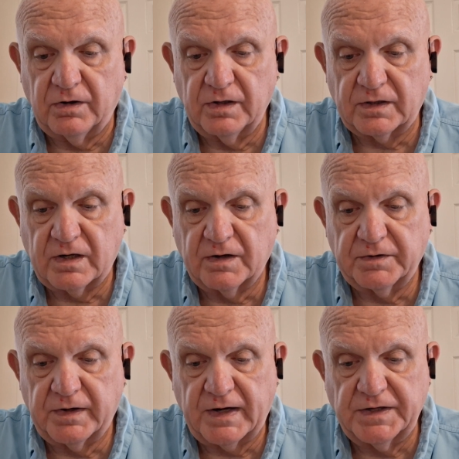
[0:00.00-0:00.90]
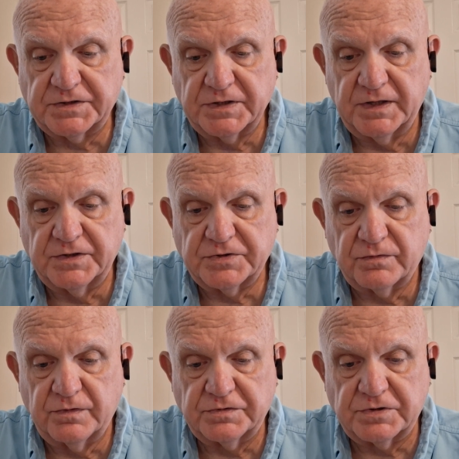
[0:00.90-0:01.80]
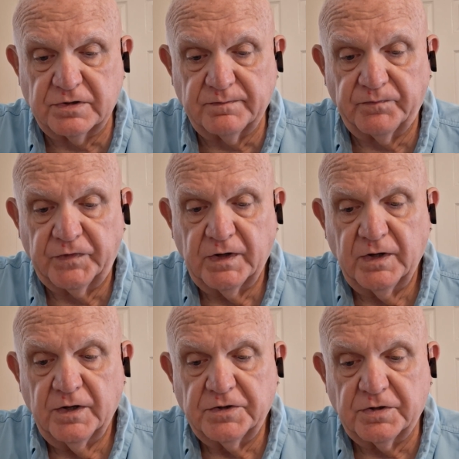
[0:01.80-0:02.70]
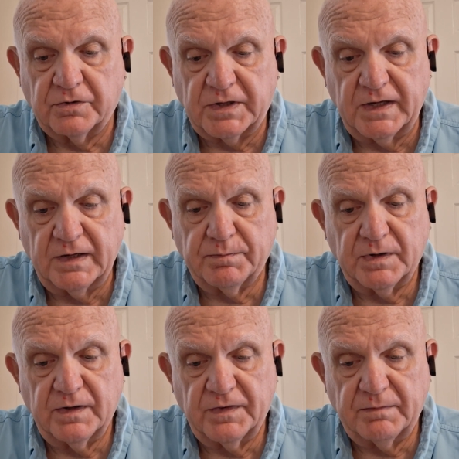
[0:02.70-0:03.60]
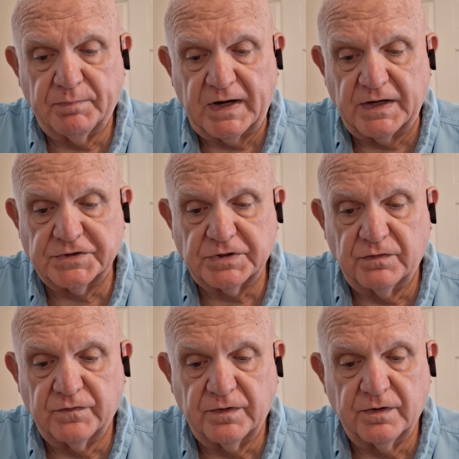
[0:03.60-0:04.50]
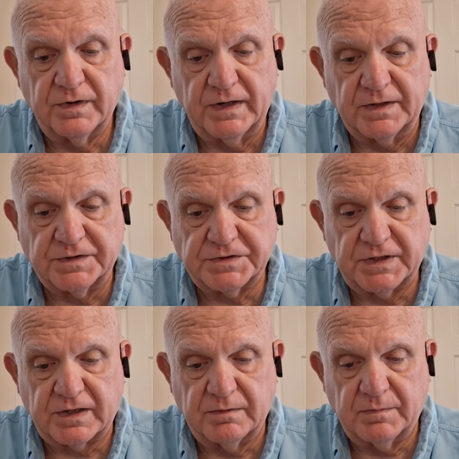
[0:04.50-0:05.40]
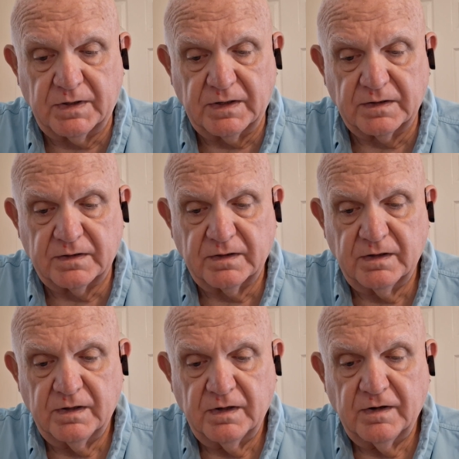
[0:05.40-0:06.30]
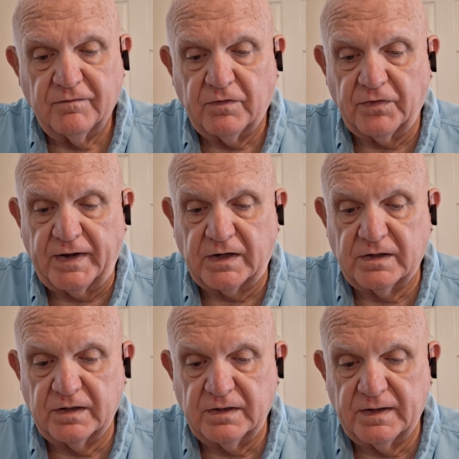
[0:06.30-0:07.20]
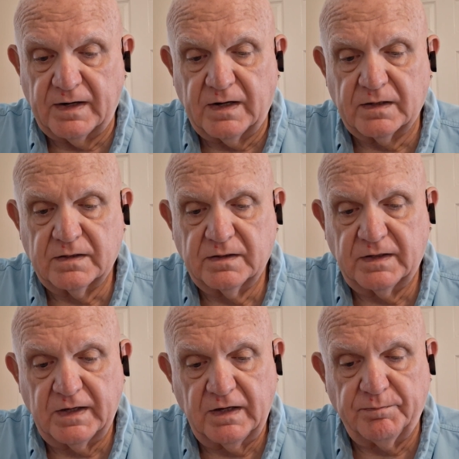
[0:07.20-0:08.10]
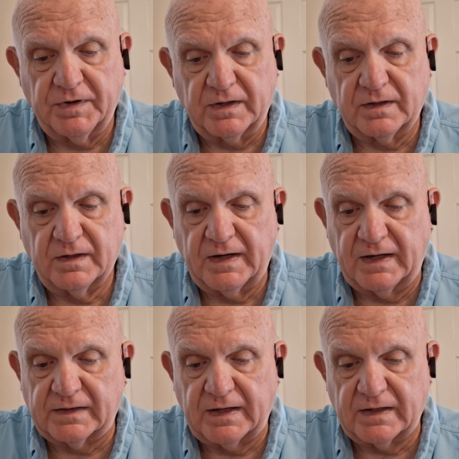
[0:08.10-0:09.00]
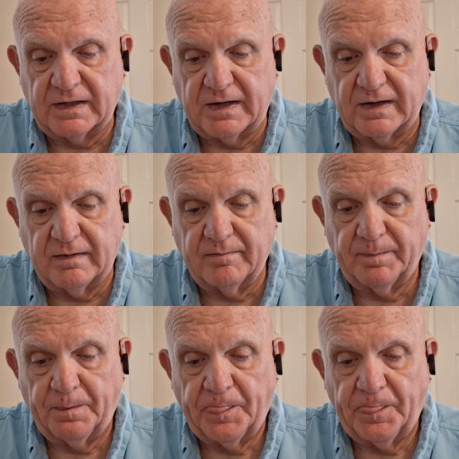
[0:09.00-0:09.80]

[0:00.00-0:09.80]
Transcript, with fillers: all the congregation in Jerusalem to keep the Passover in the second month, for they could not keep it at that time